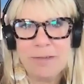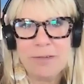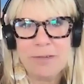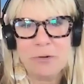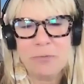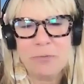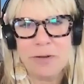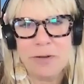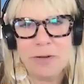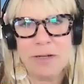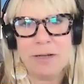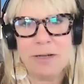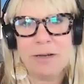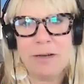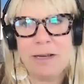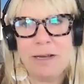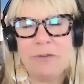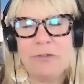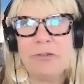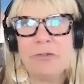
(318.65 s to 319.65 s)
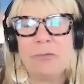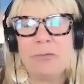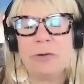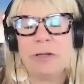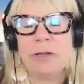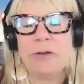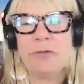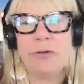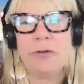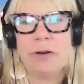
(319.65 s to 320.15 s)
so fun, and she's
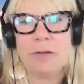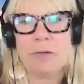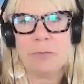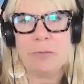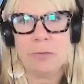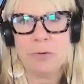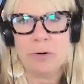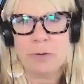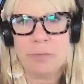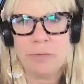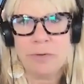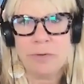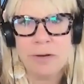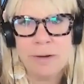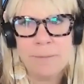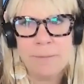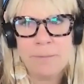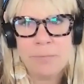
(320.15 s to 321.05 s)
really transformed